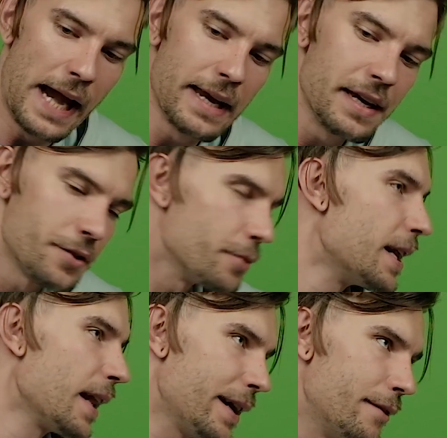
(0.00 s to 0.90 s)
and I need to
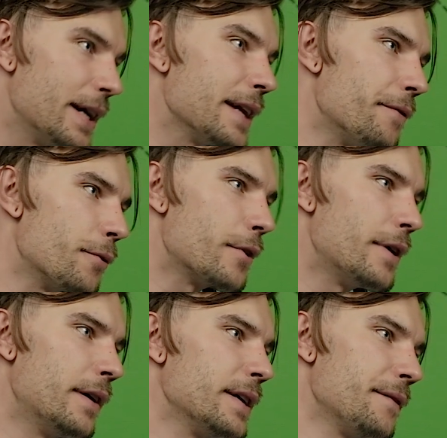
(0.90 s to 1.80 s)
deliver it
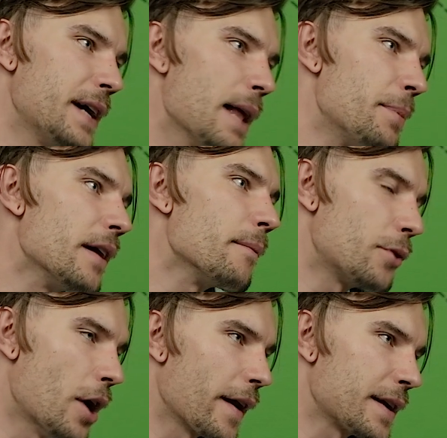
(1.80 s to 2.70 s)
for developer and
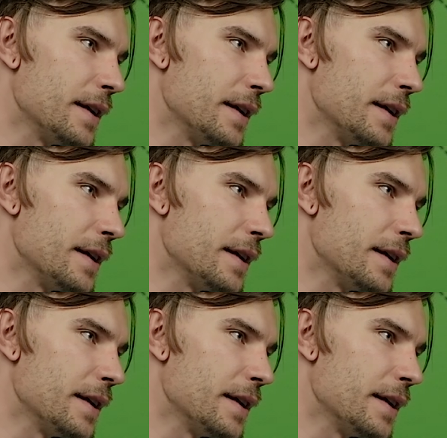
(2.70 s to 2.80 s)
product